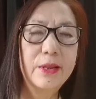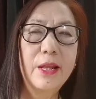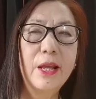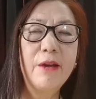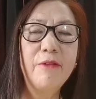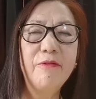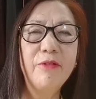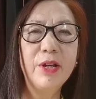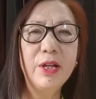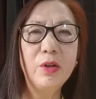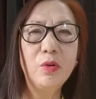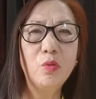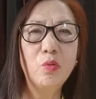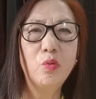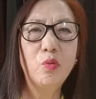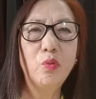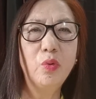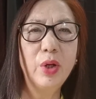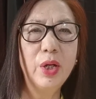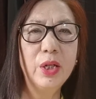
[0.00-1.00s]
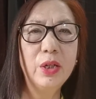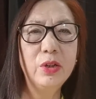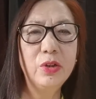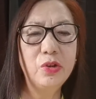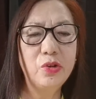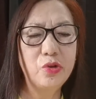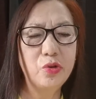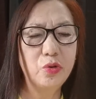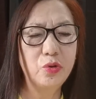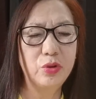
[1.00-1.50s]
David
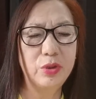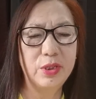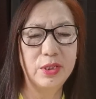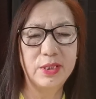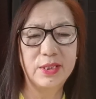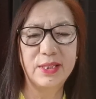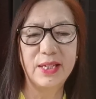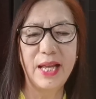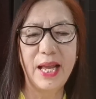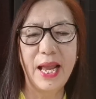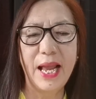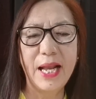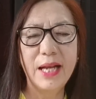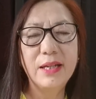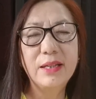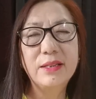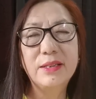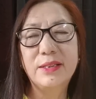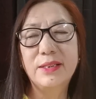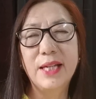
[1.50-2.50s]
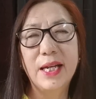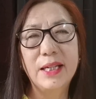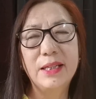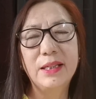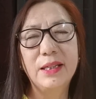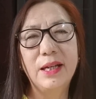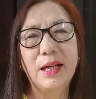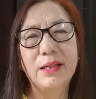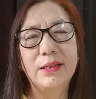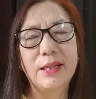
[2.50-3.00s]
went through this
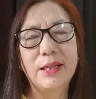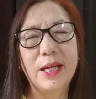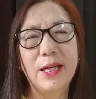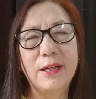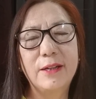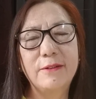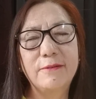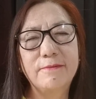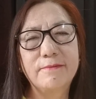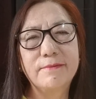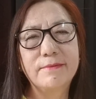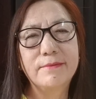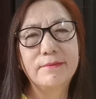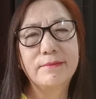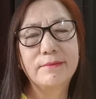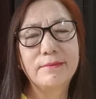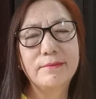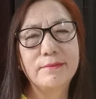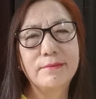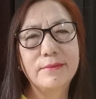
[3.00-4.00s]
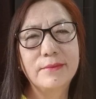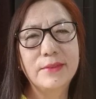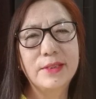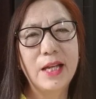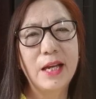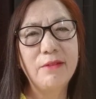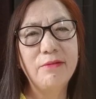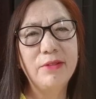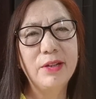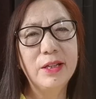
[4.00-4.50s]
anxiety attack.
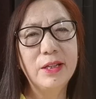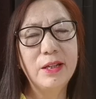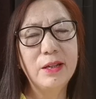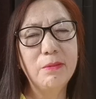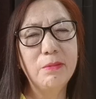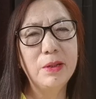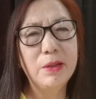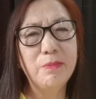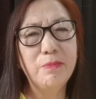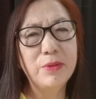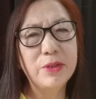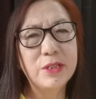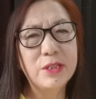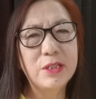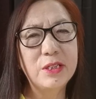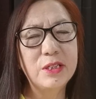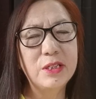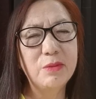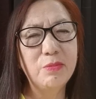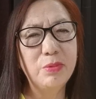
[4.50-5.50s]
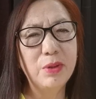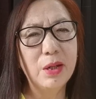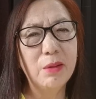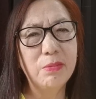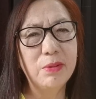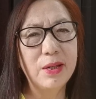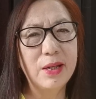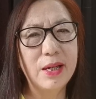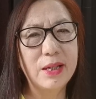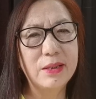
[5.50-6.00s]
David kibi pisi
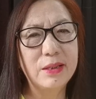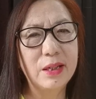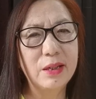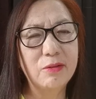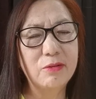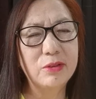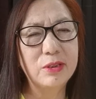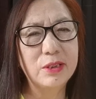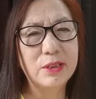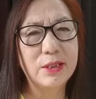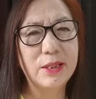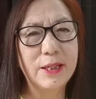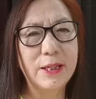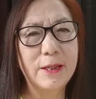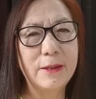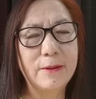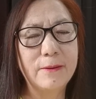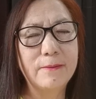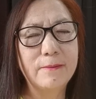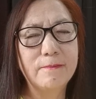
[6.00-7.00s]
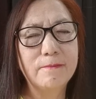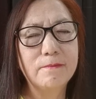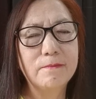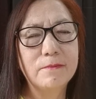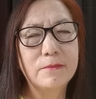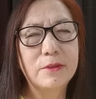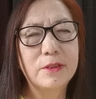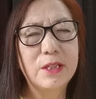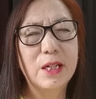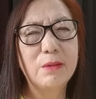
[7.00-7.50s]
biabra attack kuriside.
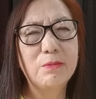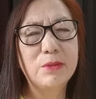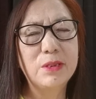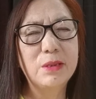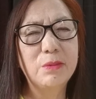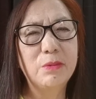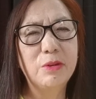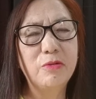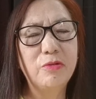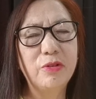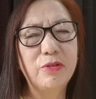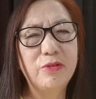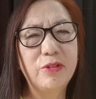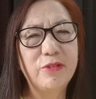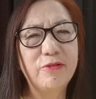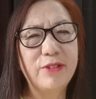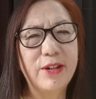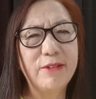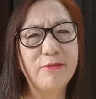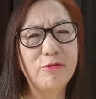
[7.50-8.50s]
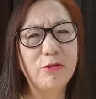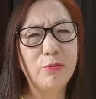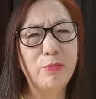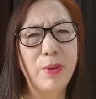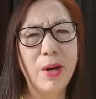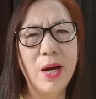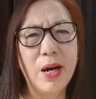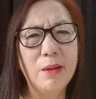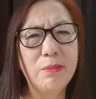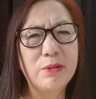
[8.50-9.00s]
Psalm 55 to
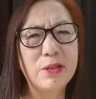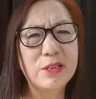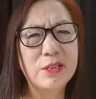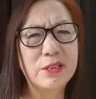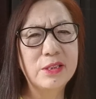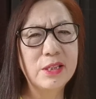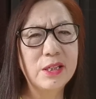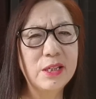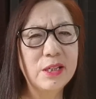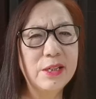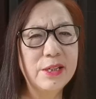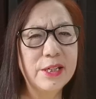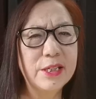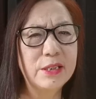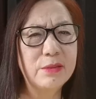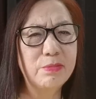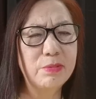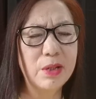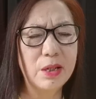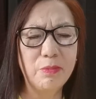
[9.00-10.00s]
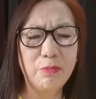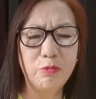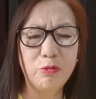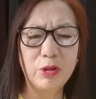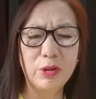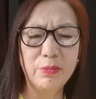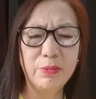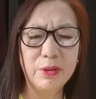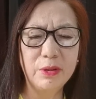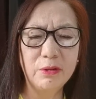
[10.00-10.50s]
pabra serious bra
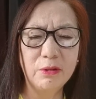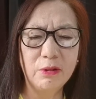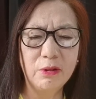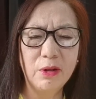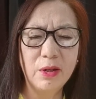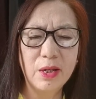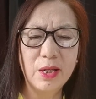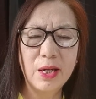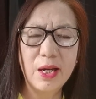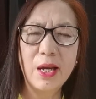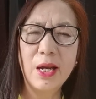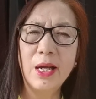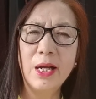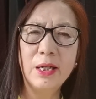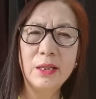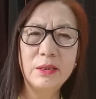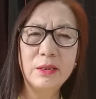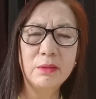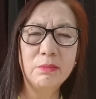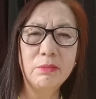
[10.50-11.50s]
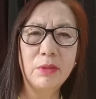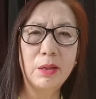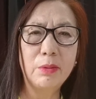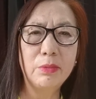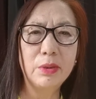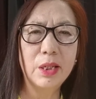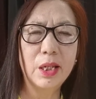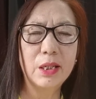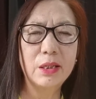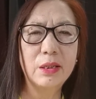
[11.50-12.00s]
boribi do. Ekdom
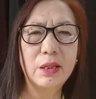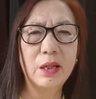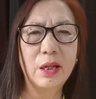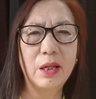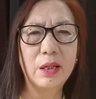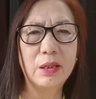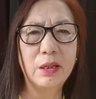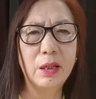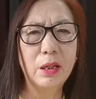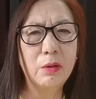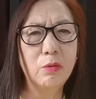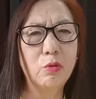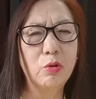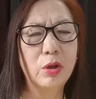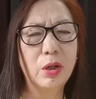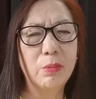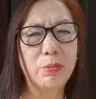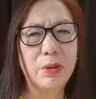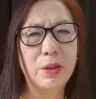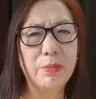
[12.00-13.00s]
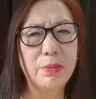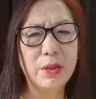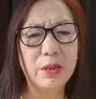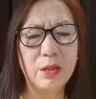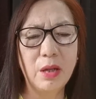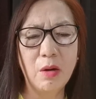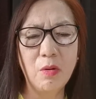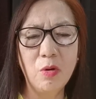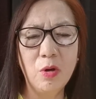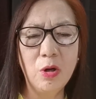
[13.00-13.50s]
amigan ki attack korabra bi
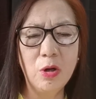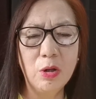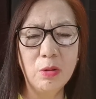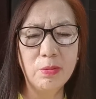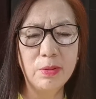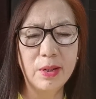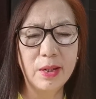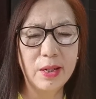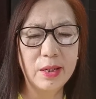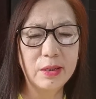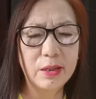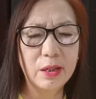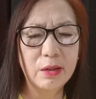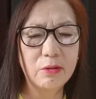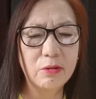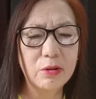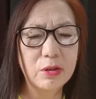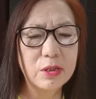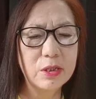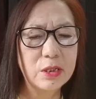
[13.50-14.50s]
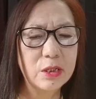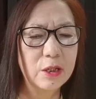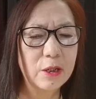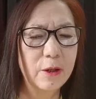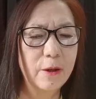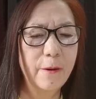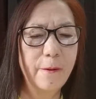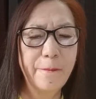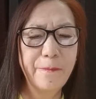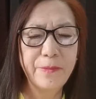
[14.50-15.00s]
tangor bra attack
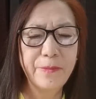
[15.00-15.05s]
kurisi.